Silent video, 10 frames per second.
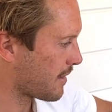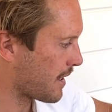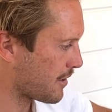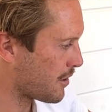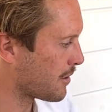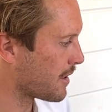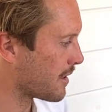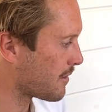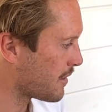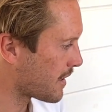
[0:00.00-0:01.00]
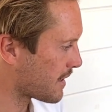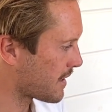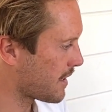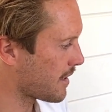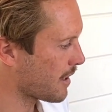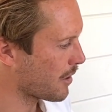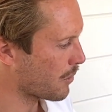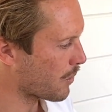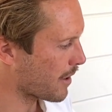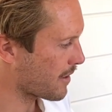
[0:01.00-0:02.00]
intuitive. You can see
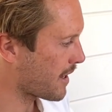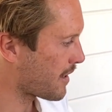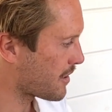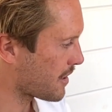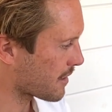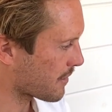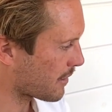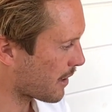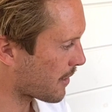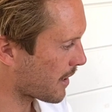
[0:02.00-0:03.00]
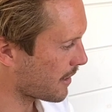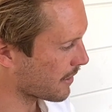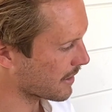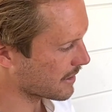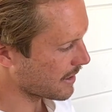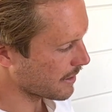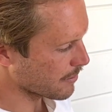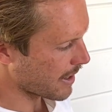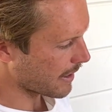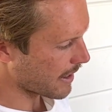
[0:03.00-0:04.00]
where the energy is flowing. You can see
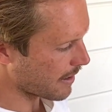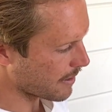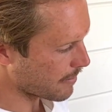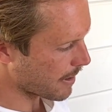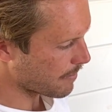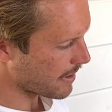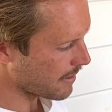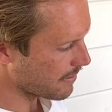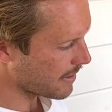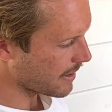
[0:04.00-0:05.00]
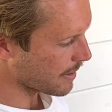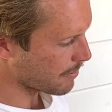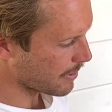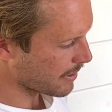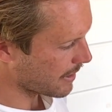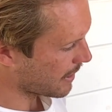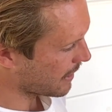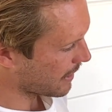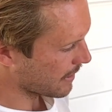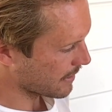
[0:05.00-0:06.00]
right now that my PV input
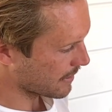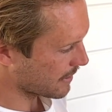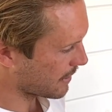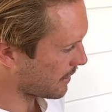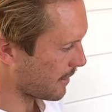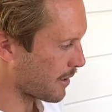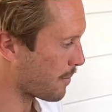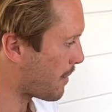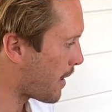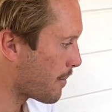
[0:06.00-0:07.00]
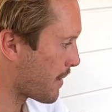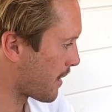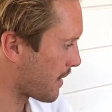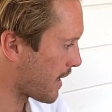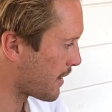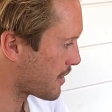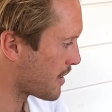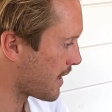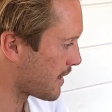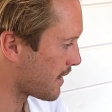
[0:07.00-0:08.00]
is, you know, pumping
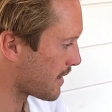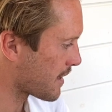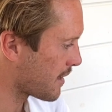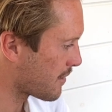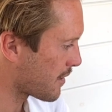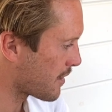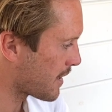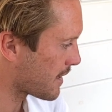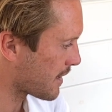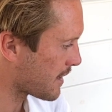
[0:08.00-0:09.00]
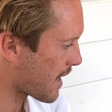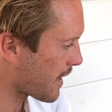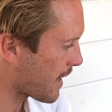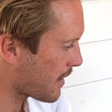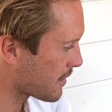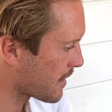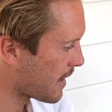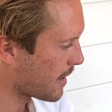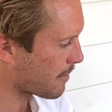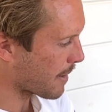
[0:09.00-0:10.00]
energy into this inverter, into the tiny house.
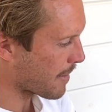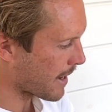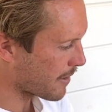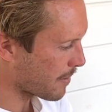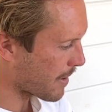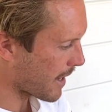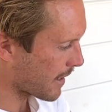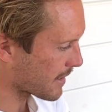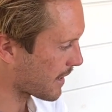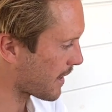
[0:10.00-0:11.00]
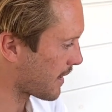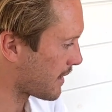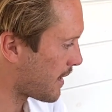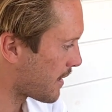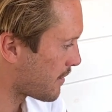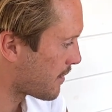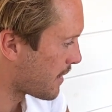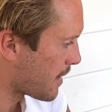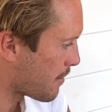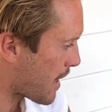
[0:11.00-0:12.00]
My battery bank is getting a lot of
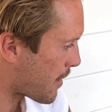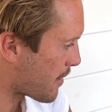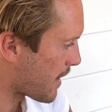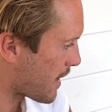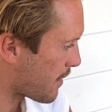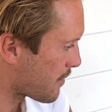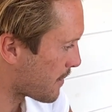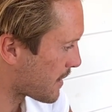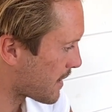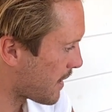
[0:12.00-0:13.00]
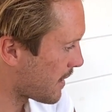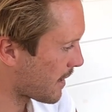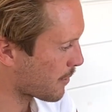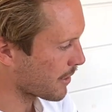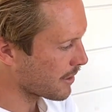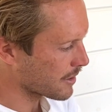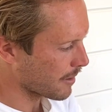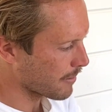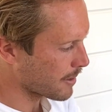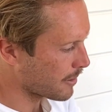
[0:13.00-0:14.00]
power right now from the sun and we're
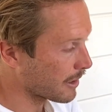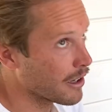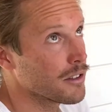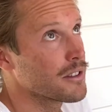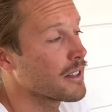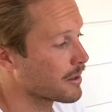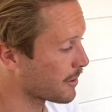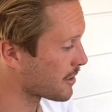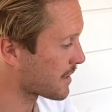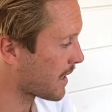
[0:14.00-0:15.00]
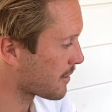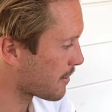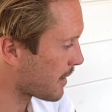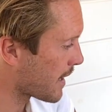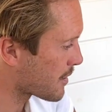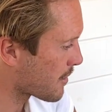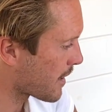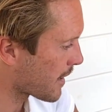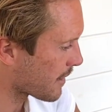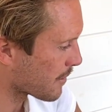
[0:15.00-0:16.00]
using minimal loads because we just have some lights
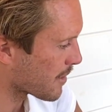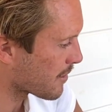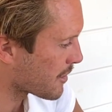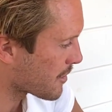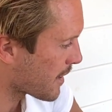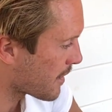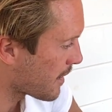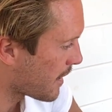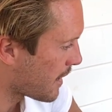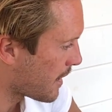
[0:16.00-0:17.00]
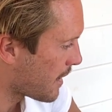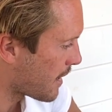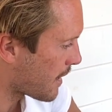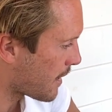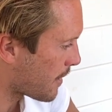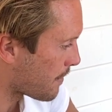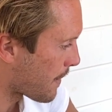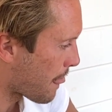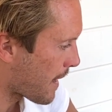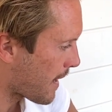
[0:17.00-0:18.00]
running in the refrigerator. Um,
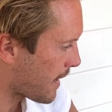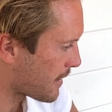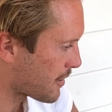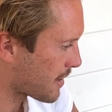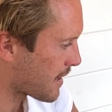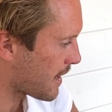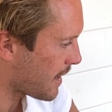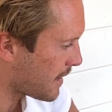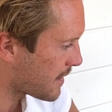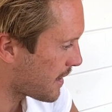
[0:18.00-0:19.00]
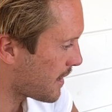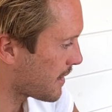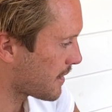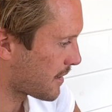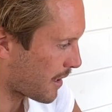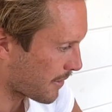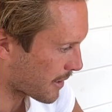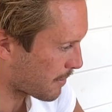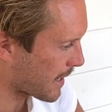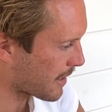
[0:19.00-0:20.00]
and it's just an easy,
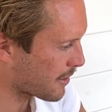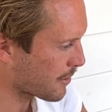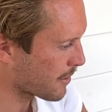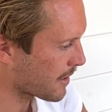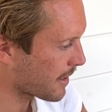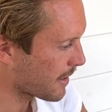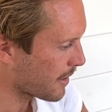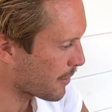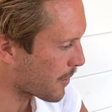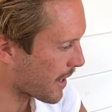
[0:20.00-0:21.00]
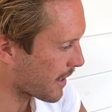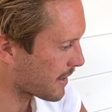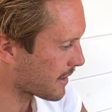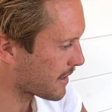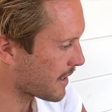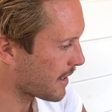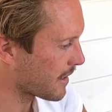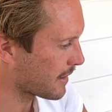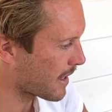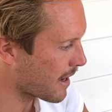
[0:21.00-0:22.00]
self-explanatory way to
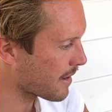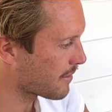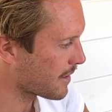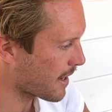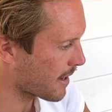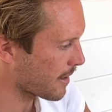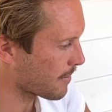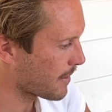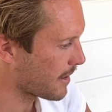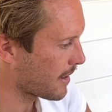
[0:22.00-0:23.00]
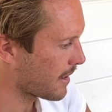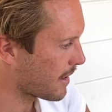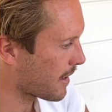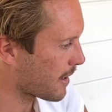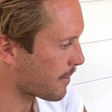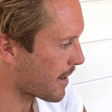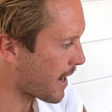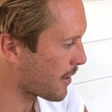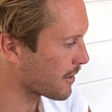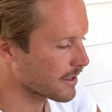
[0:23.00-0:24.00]
see live time um,
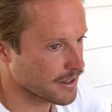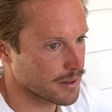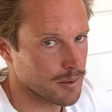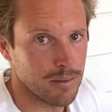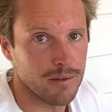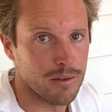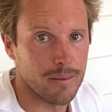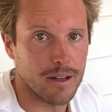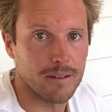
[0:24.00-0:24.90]
how your system's performing.